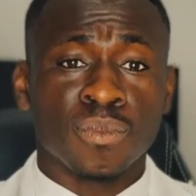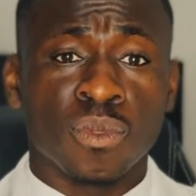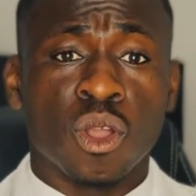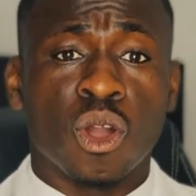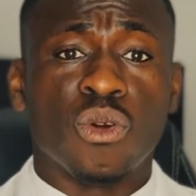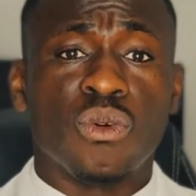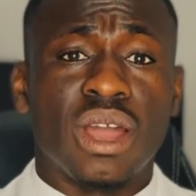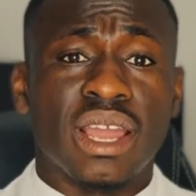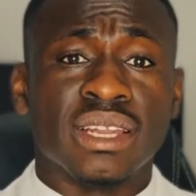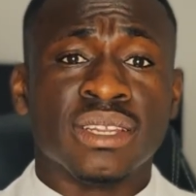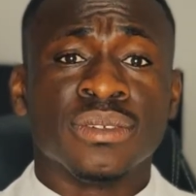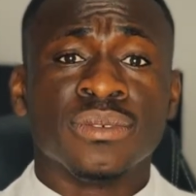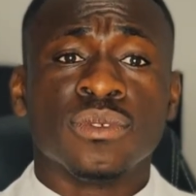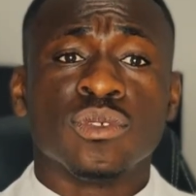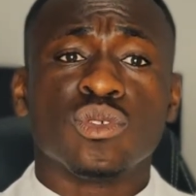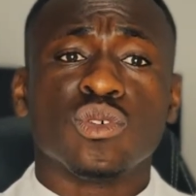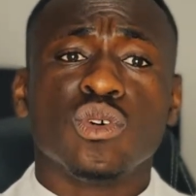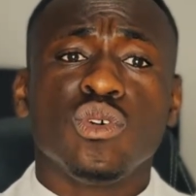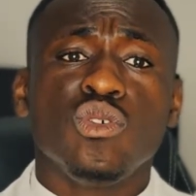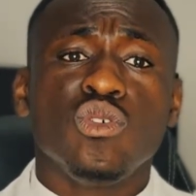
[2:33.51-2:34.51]
All right,
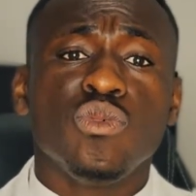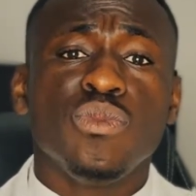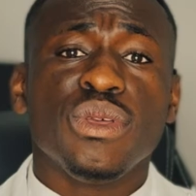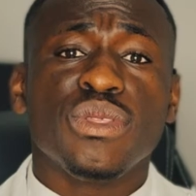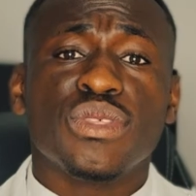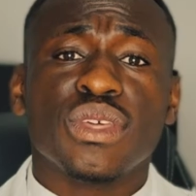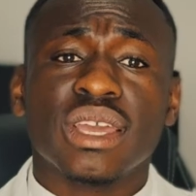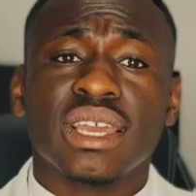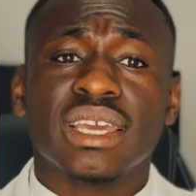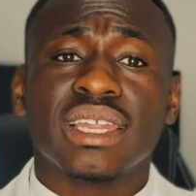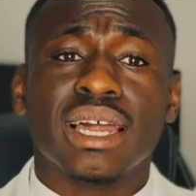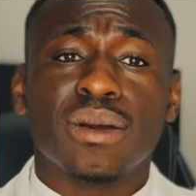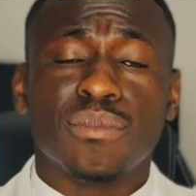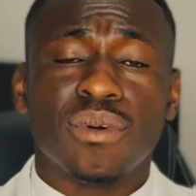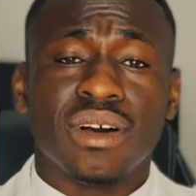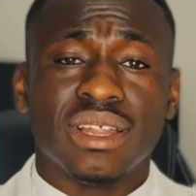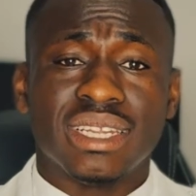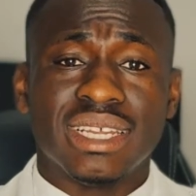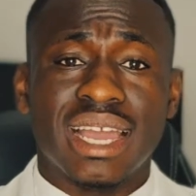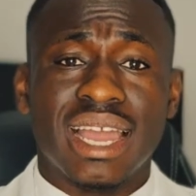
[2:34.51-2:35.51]
so you'll be thinking
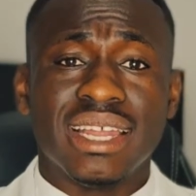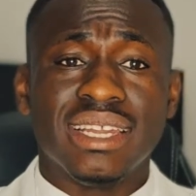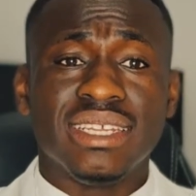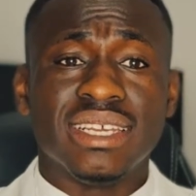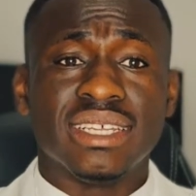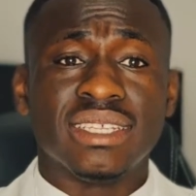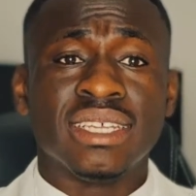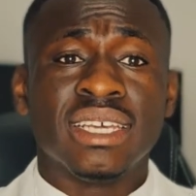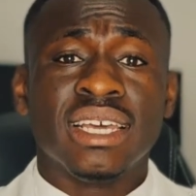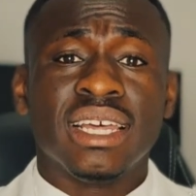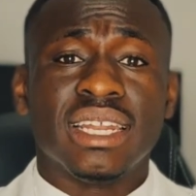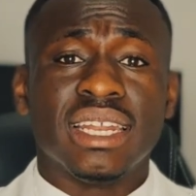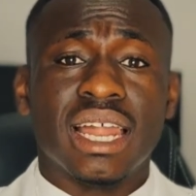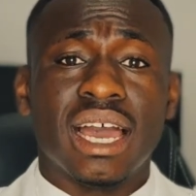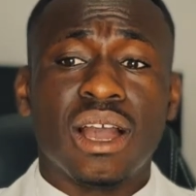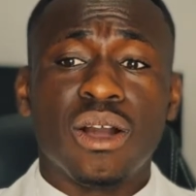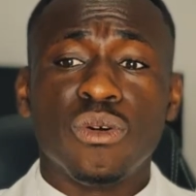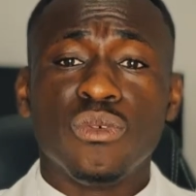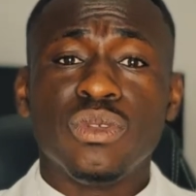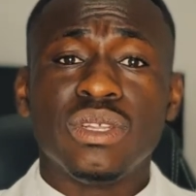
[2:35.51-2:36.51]
about the ideas.
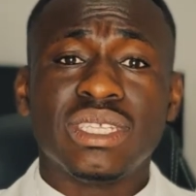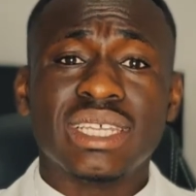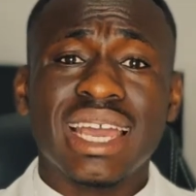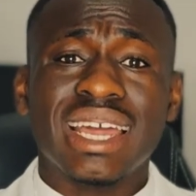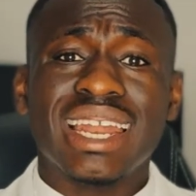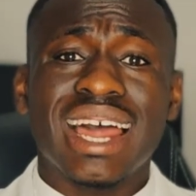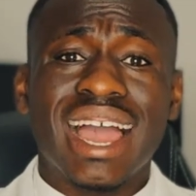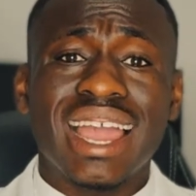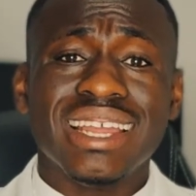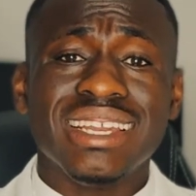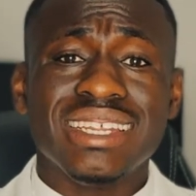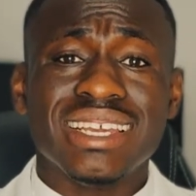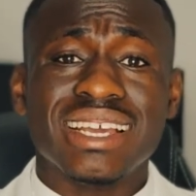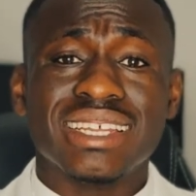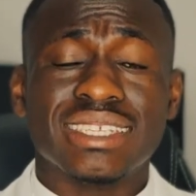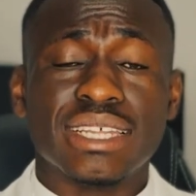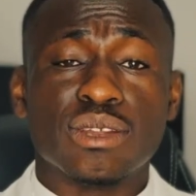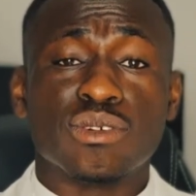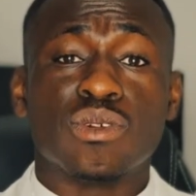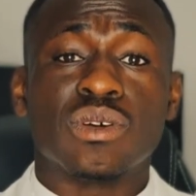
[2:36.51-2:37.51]
Now, we said
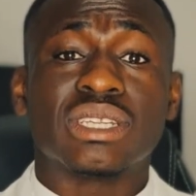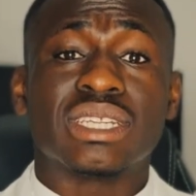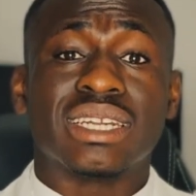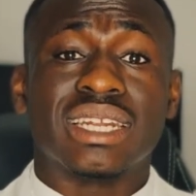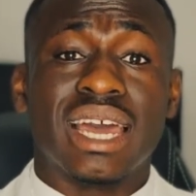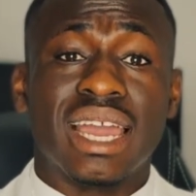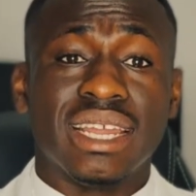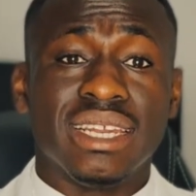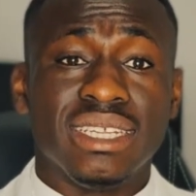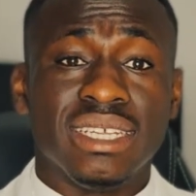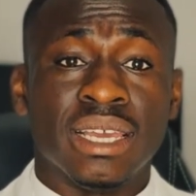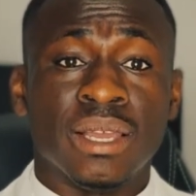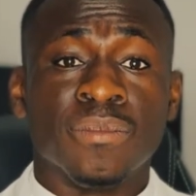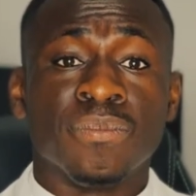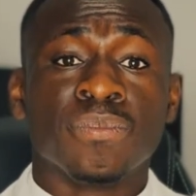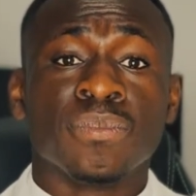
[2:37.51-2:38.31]
ideas and not an idea.